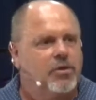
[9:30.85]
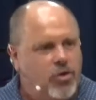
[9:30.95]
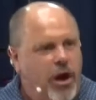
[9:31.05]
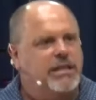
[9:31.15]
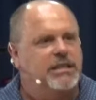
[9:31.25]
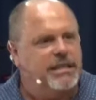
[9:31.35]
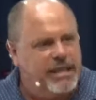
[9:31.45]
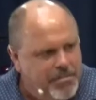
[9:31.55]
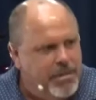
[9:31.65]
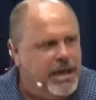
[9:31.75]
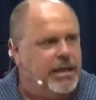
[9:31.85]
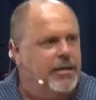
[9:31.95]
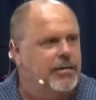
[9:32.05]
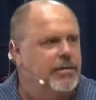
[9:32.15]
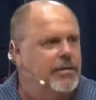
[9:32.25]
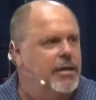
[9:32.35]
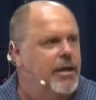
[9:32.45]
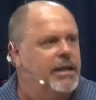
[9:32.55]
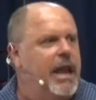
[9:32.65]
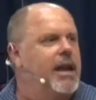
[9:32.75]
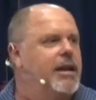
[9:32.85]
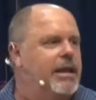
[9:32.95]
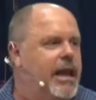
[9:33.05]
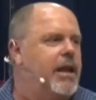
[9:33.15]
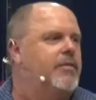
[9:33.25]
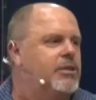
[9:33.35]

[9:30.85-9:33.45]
Christ is in me. Again and again,